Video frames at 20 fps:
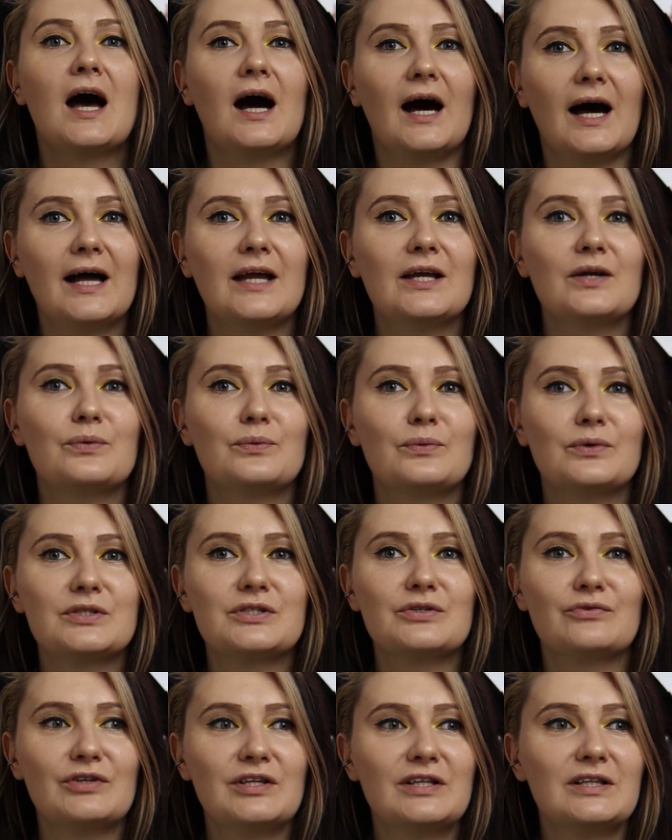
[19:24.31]
I
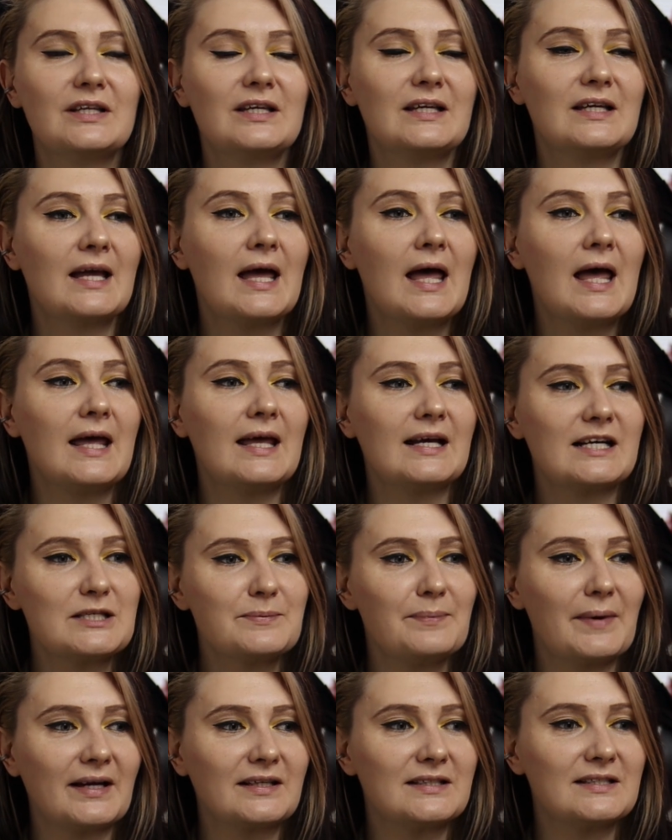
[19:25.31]
was really
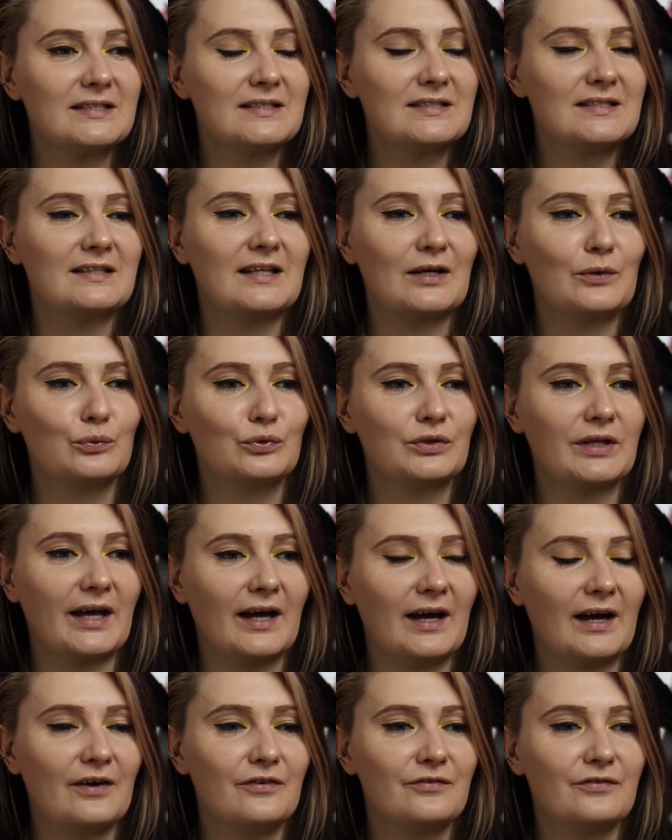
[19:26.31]
expected that I would
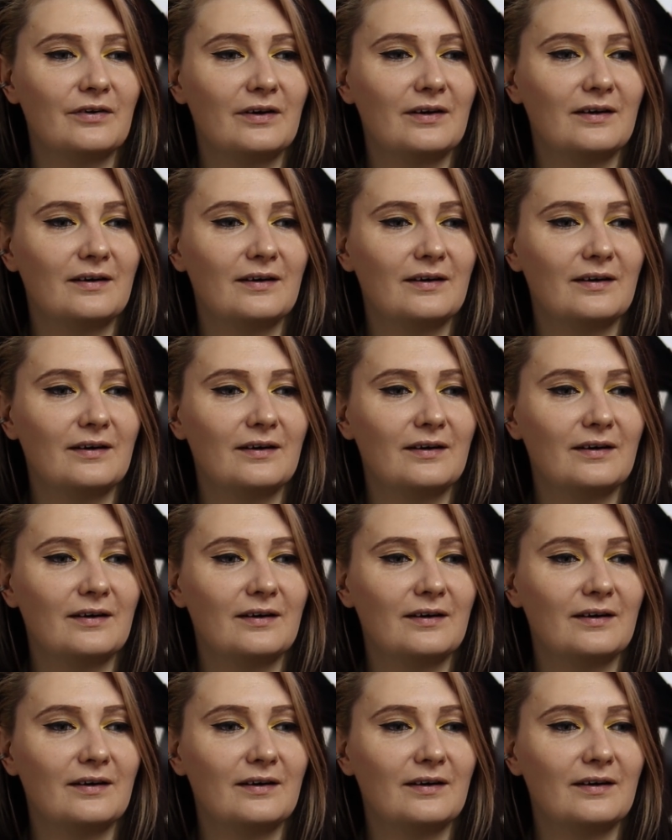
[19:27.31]
have